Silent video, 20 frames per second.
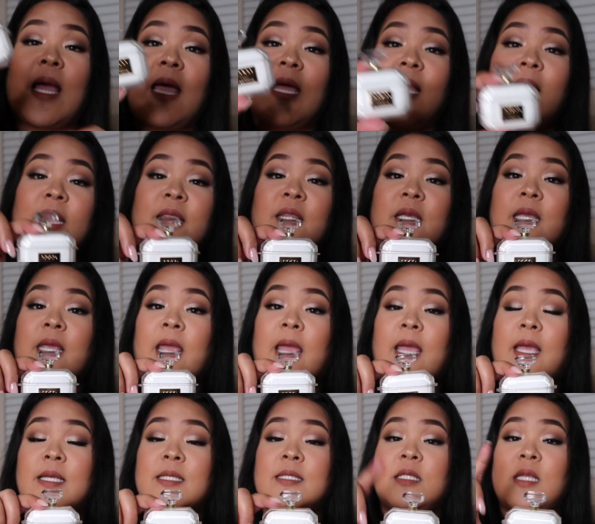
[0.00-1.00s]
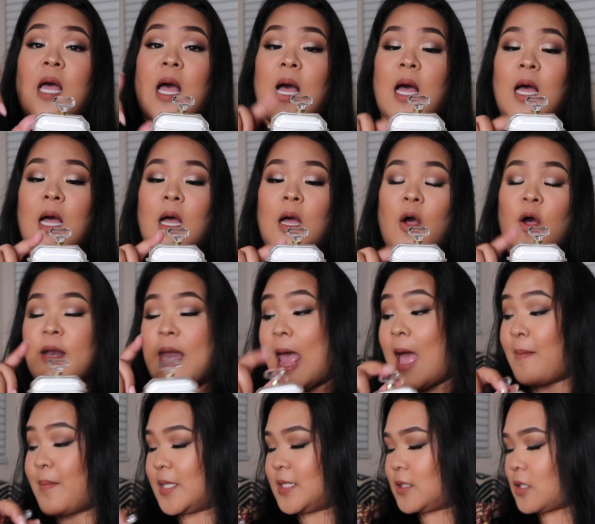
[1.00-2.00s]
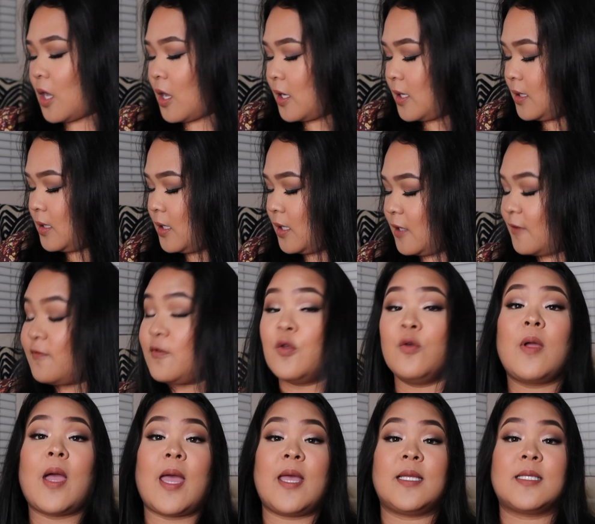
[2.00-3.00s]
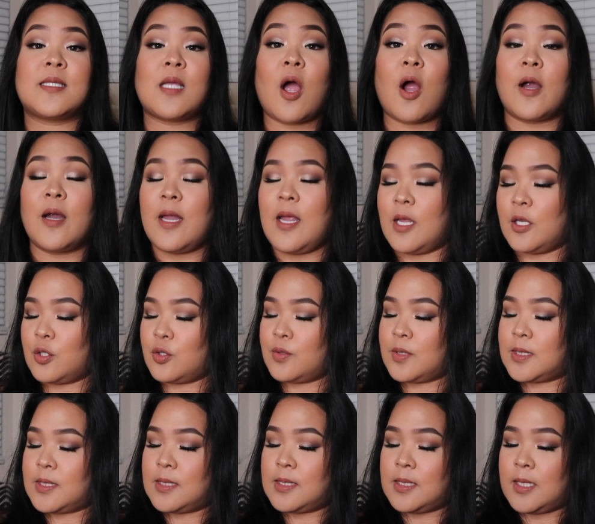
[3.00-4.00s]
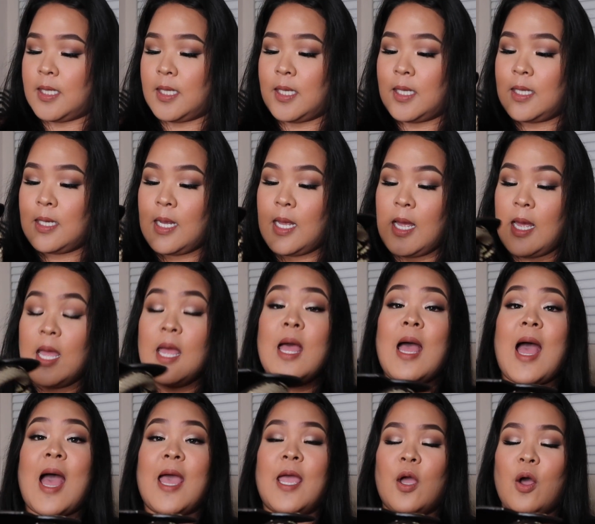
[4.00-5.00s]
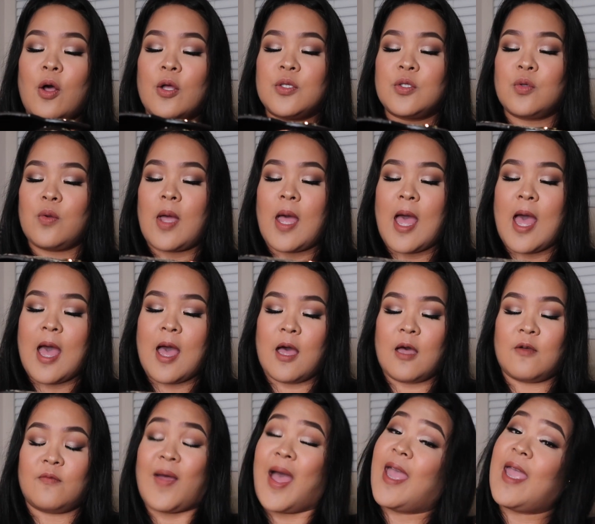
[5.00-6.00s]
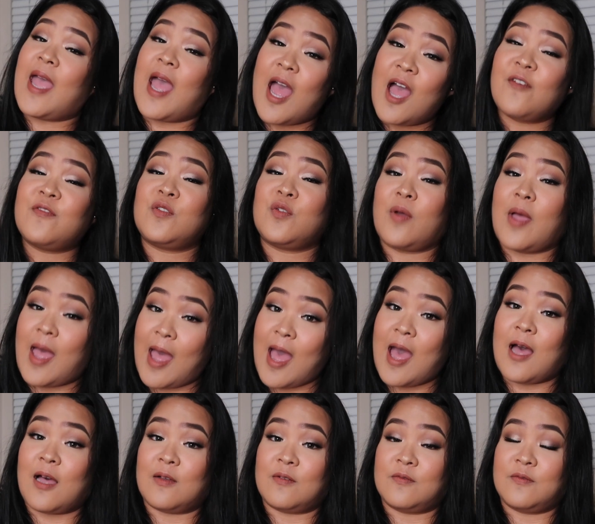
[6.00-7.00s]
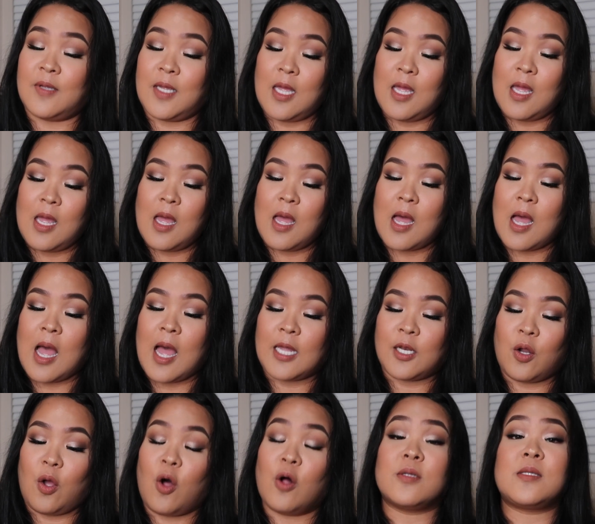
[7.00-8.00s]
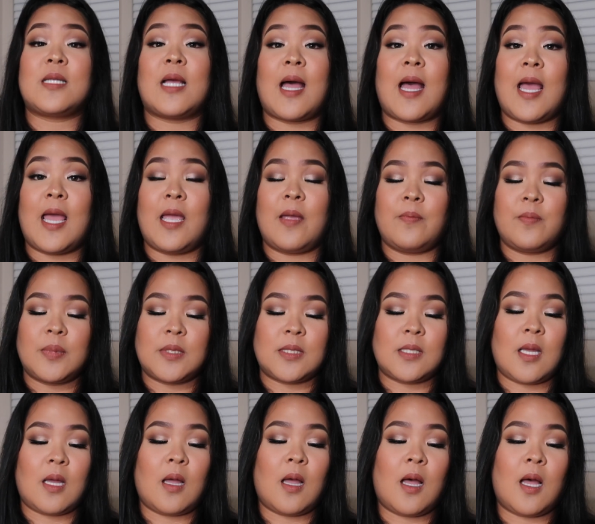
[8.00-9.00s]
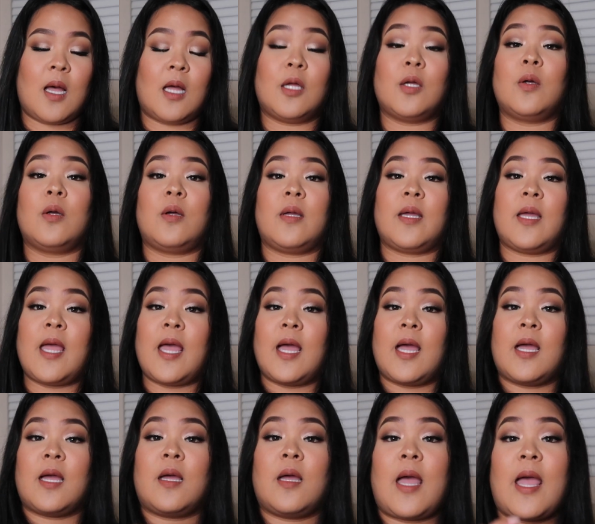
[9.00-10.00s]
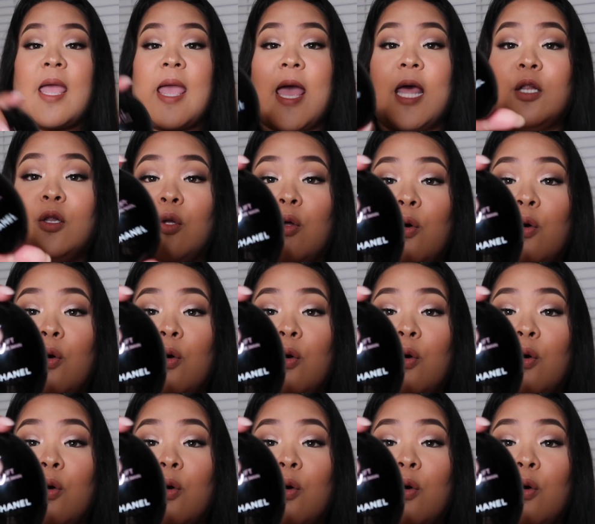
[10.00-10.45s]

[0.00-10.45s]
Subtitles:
I got the case on Amazon if you guys are interested. I have to have at all times a hand